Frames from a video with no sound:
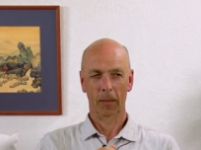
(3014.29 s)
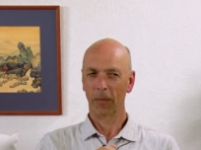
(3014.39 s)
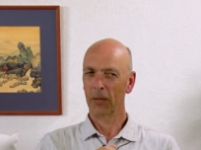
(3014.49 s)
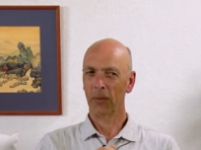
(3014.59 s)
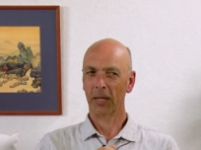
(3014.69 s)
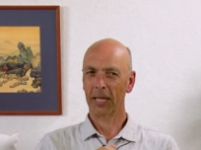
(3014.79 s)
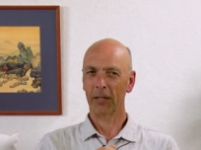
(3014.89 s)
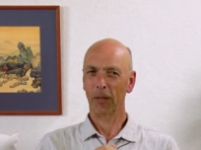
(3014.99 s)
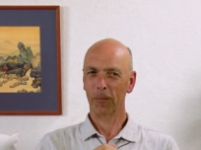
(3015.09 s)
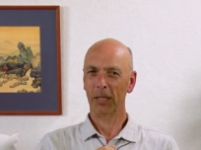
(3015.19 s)
But one
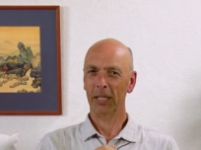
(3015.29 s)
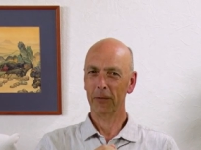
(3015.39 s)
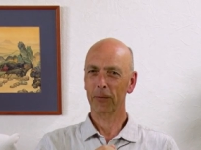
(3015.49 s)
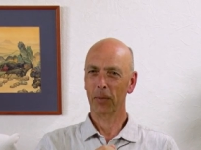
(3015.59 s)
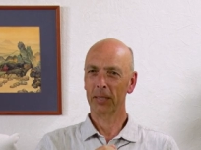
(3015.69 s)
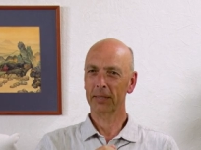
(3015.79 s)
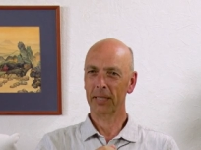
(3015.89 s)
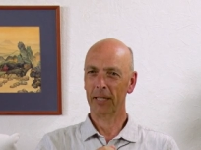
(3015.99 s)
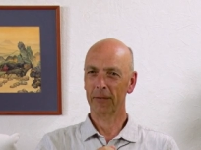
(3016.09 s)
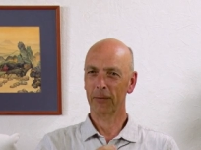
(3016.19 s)
cannot believe
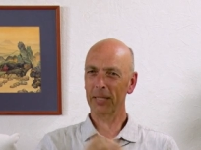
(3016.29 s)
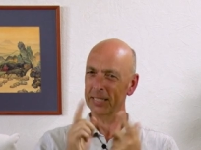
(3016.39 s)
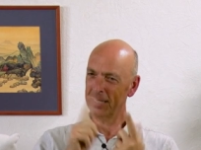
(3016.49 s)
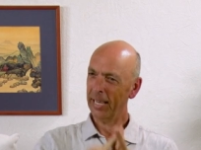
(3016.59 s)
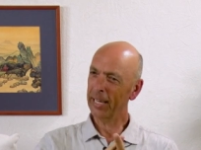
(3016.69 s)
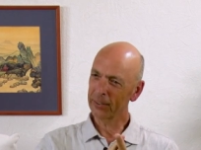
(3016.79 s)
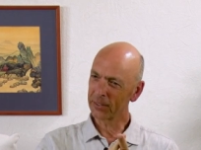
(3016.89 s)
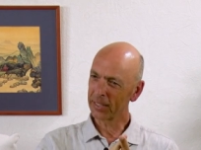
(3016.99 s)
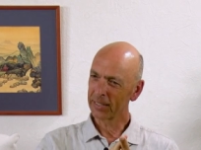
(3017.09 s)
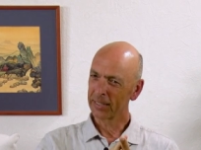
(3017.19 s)
oneself. One is
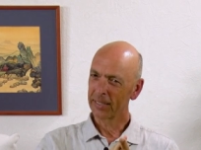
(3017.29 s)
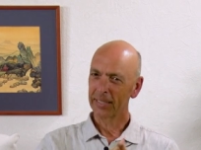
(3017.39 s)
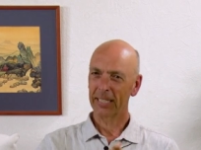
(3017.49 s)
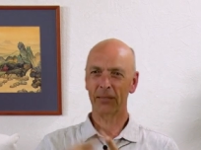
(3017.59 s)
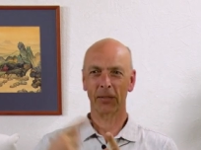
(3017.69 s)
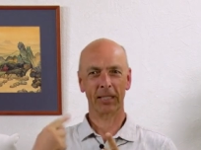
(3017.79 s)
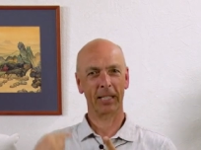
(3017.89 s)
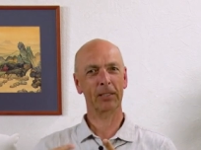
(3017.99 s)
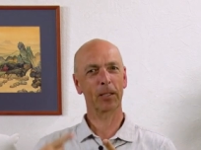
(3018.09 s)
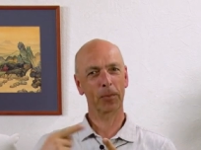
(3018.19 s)
angry and one
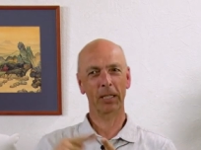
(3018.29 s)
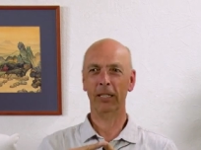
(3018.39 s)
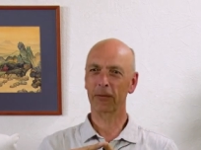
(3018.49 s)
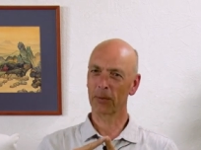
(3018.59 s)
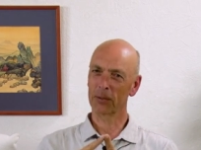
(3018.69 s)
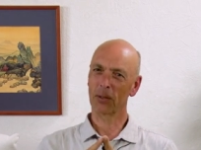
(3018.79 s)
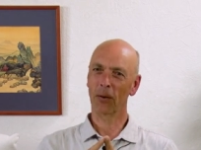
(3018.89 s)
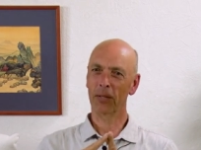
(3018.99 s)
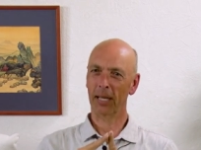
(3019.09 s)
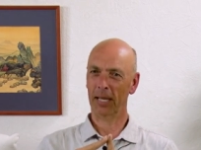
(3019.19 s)
does not believe one's
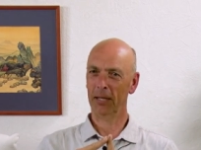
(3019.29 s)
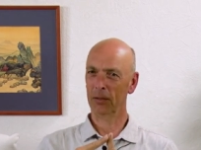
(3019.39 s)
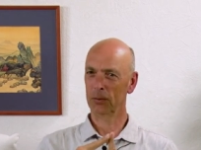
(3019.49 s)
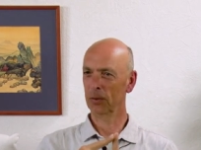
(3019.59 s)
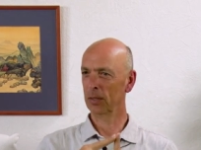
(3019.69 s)
own anger